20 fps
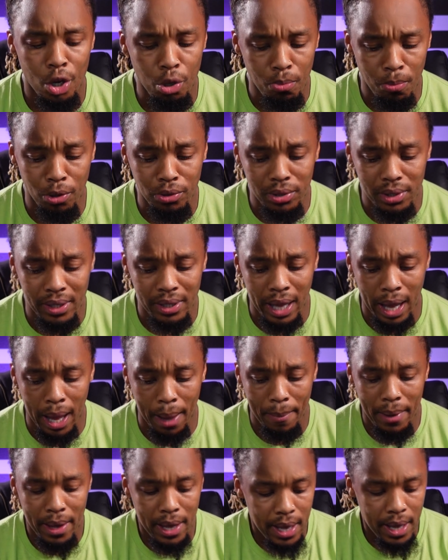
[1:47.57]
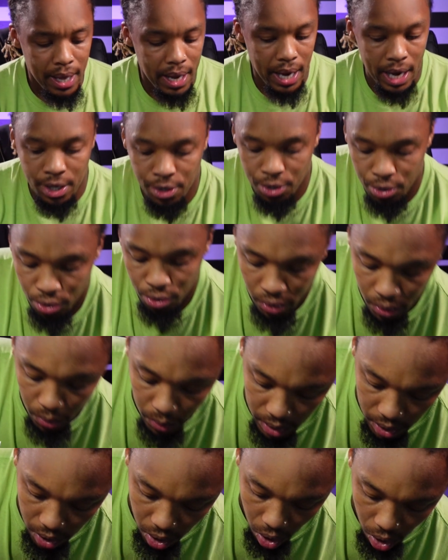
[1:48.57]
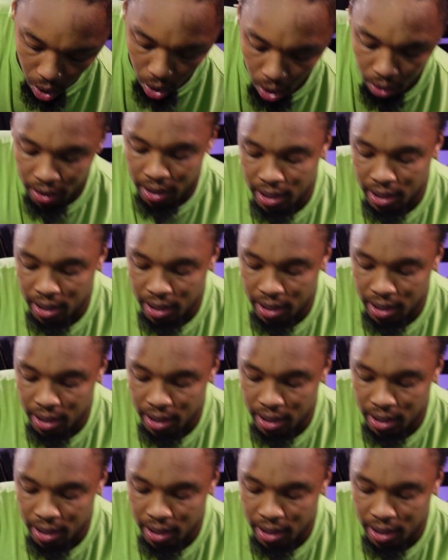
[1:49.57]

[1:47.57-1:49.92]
Most of the time, I use what's called